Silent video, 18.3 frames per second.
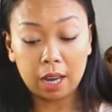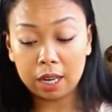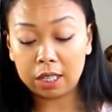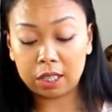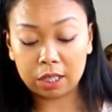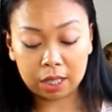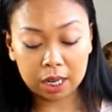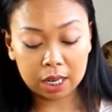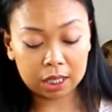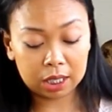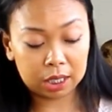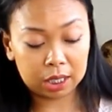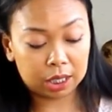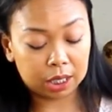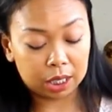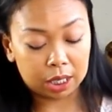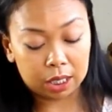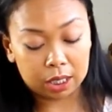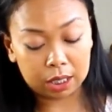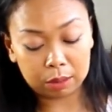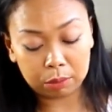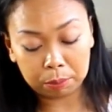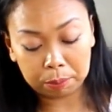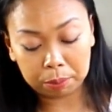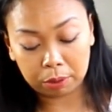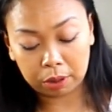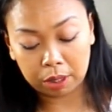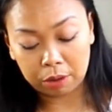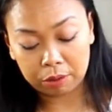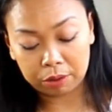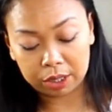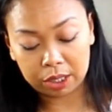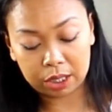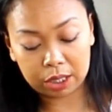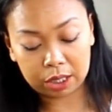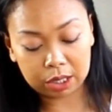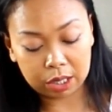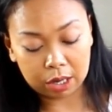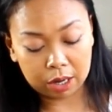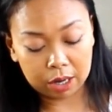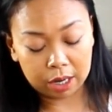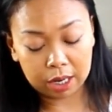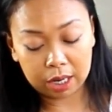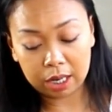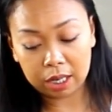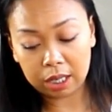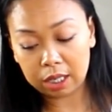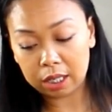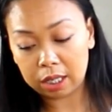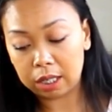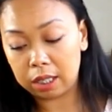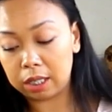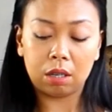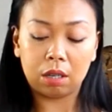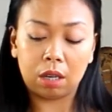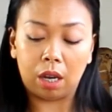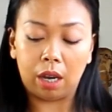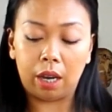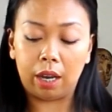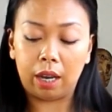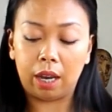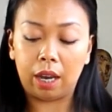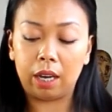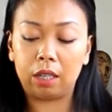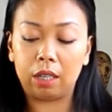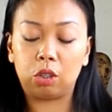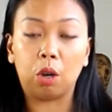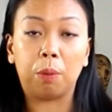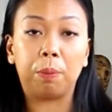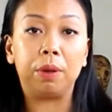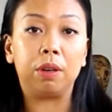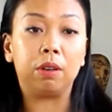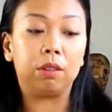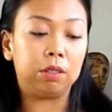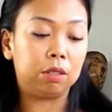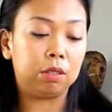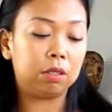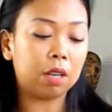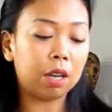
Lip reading: Okay, so that's done. I'll put that on the side. I hate chopping onions.